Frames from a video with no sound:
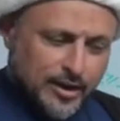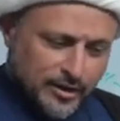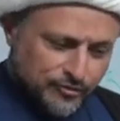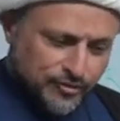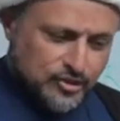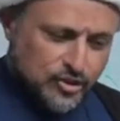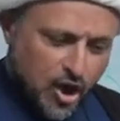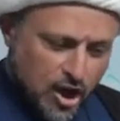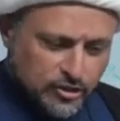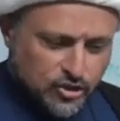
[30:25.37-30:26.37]
Alif is
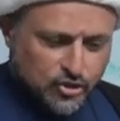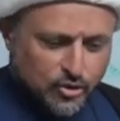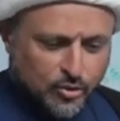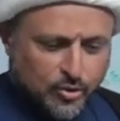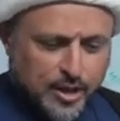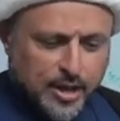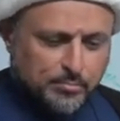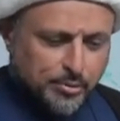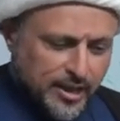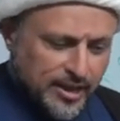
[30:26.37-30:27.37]
gone, so
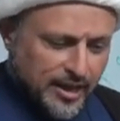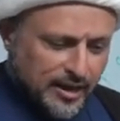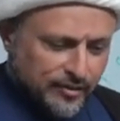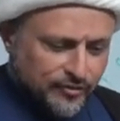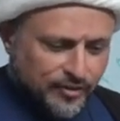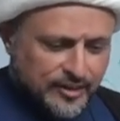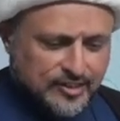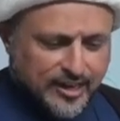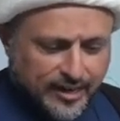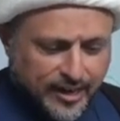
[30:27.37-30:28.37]
pre-alif
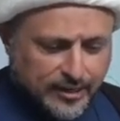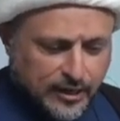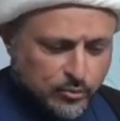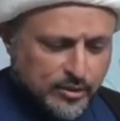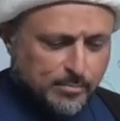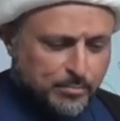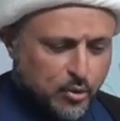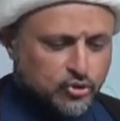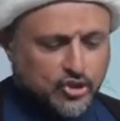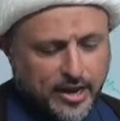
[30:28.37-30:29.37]
is connected with the
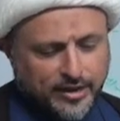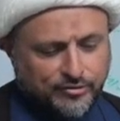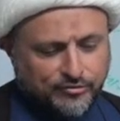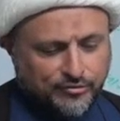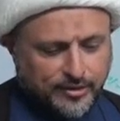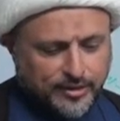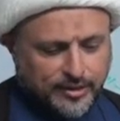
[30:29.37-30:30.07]
post-alif.